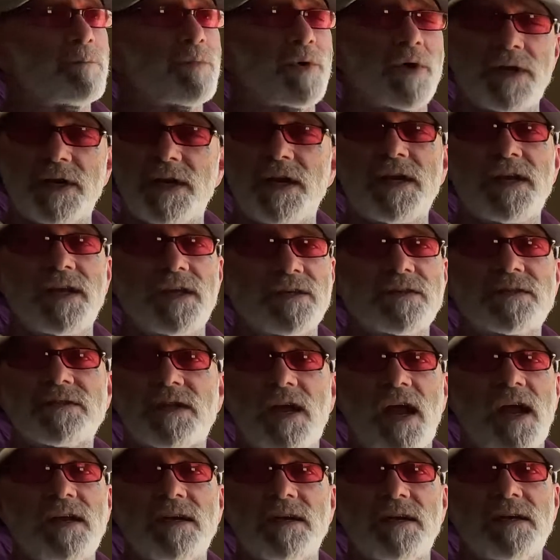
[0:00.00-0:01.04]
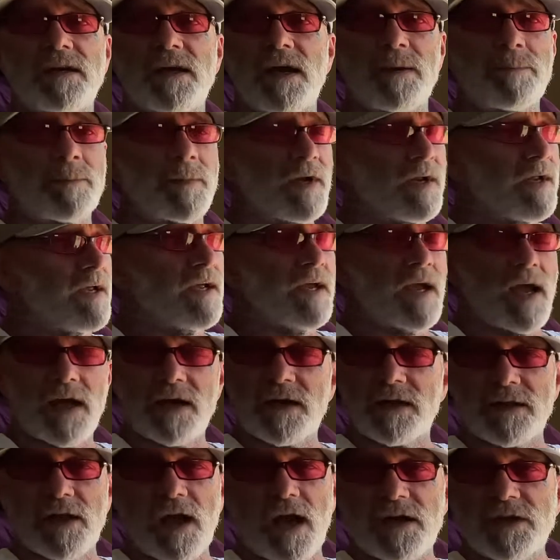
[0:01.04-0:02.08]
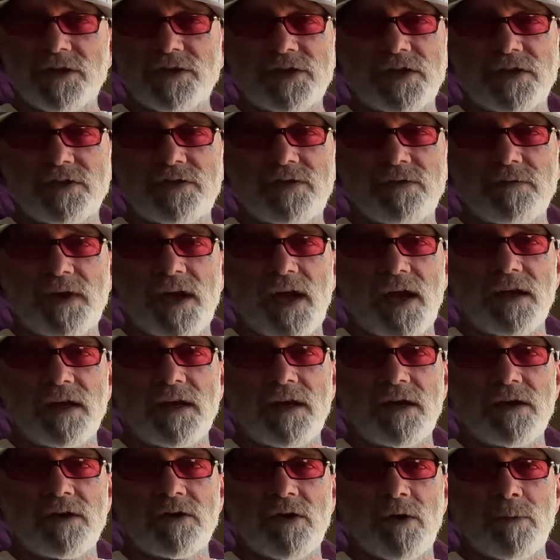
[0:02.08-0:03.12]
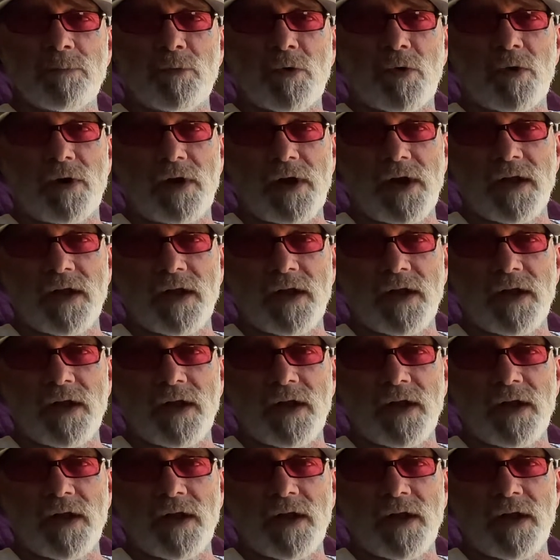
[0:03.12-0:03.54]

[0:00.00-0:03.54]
but it is tightening up. And a lot of shit you can't get no more.